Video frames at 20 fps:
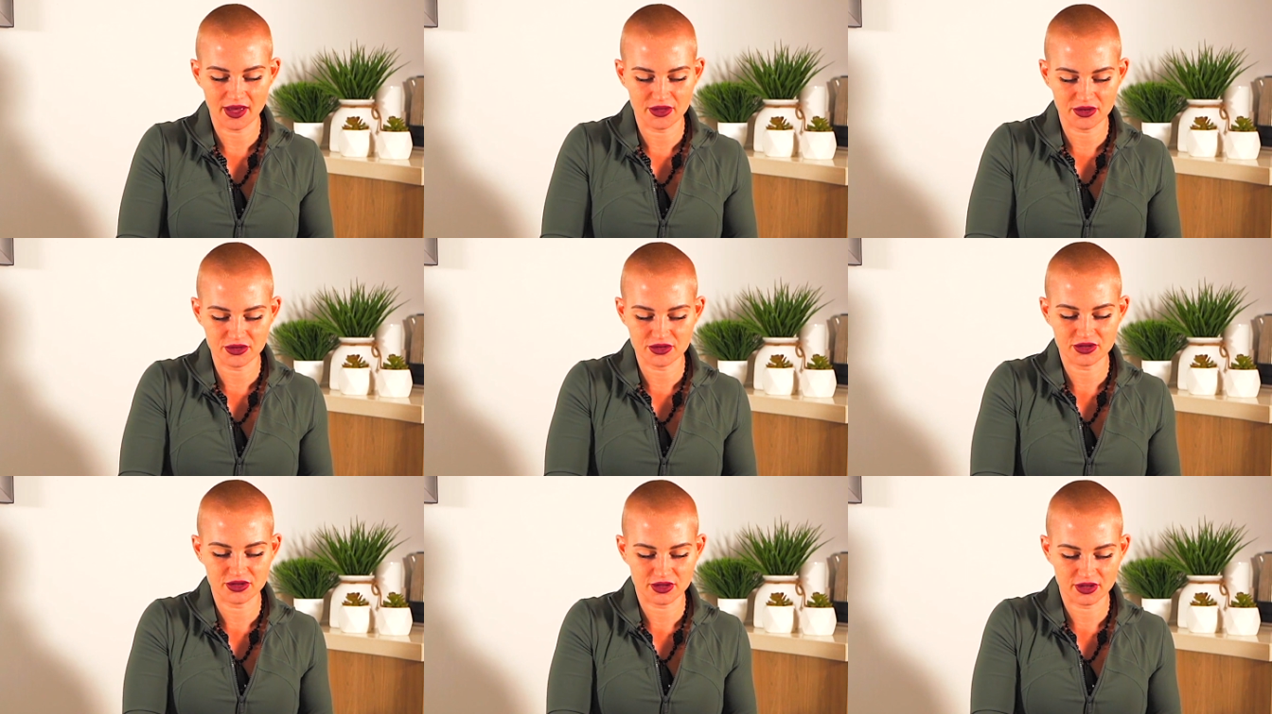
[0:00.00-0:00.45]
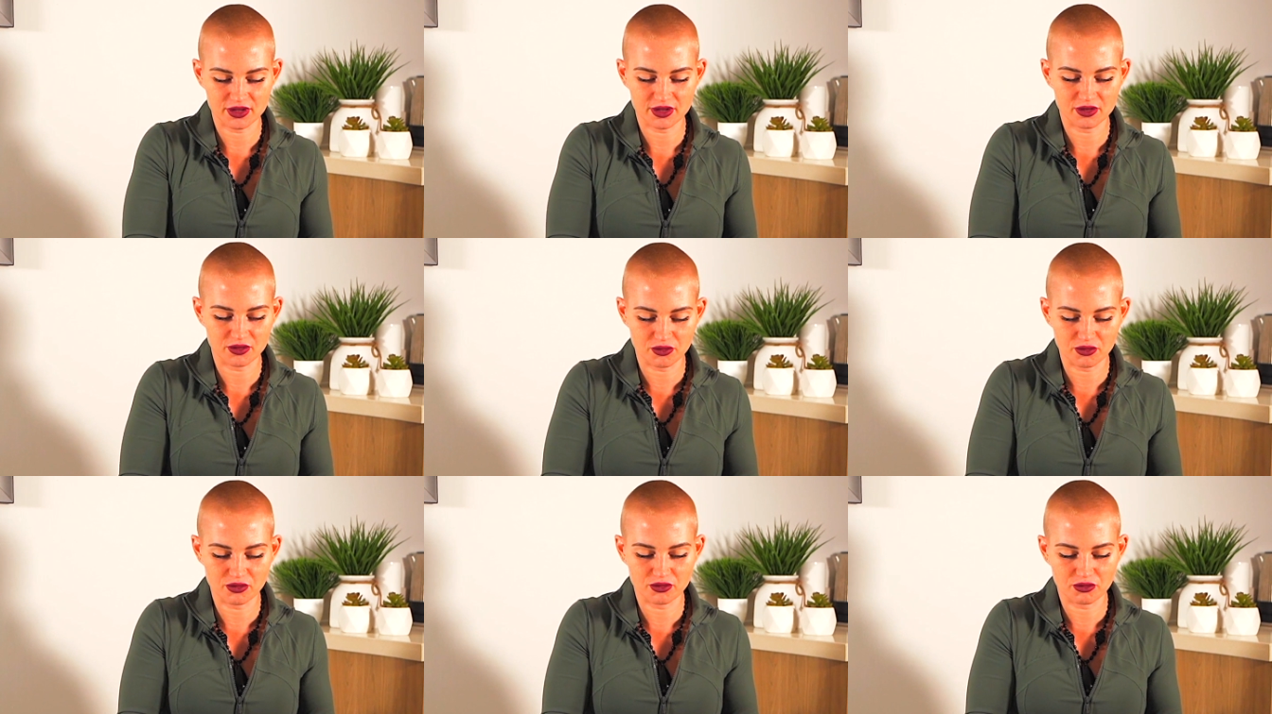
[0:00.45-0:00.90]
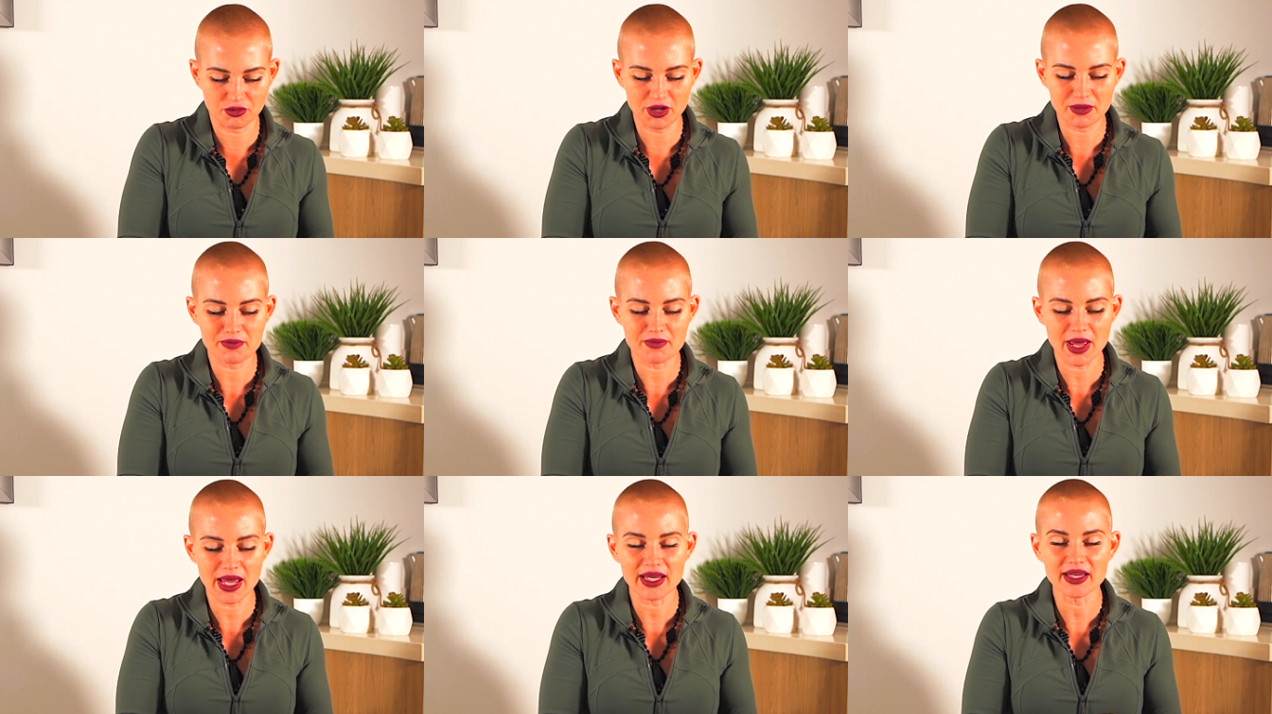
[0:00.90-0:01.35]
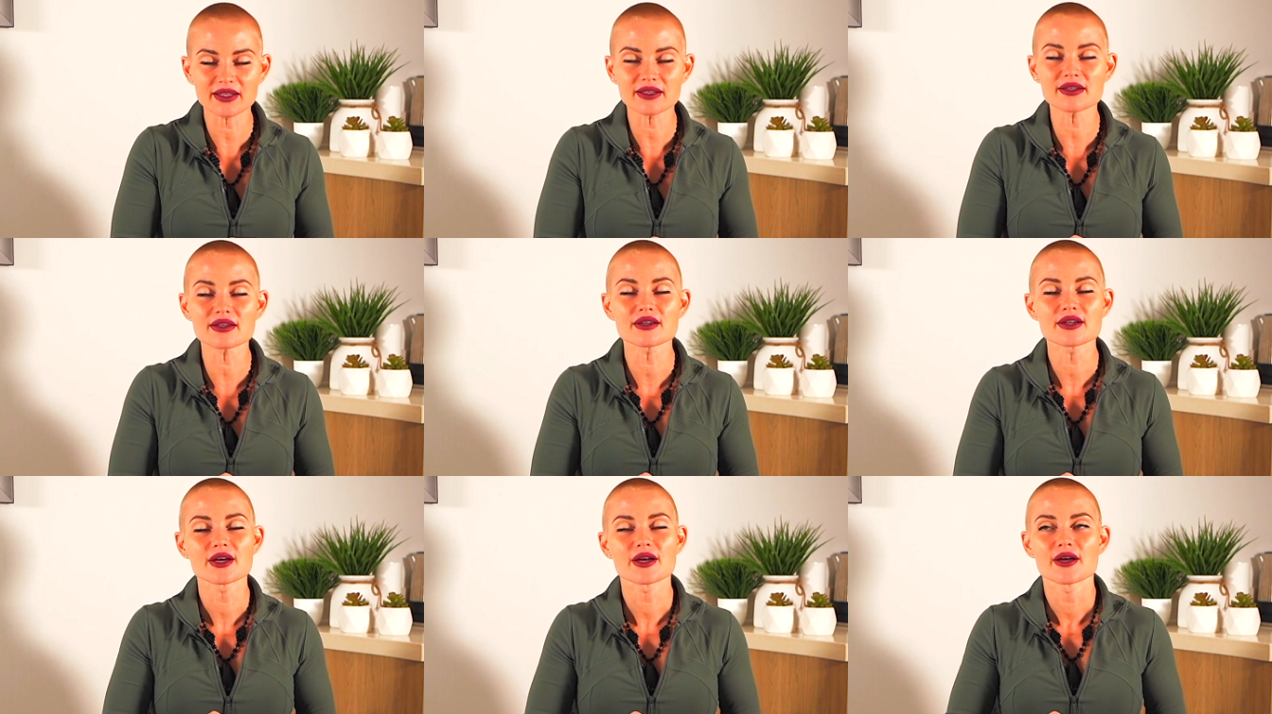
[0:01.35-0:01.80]
there's
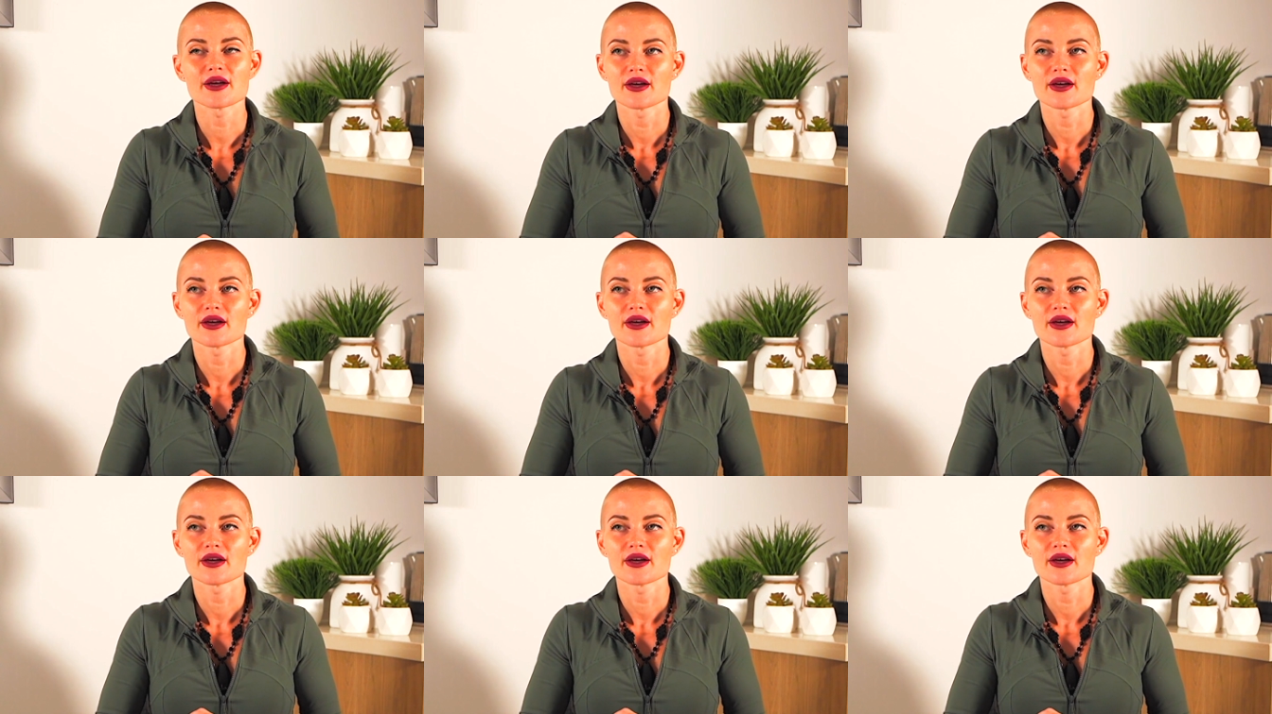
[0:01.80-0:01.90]
remain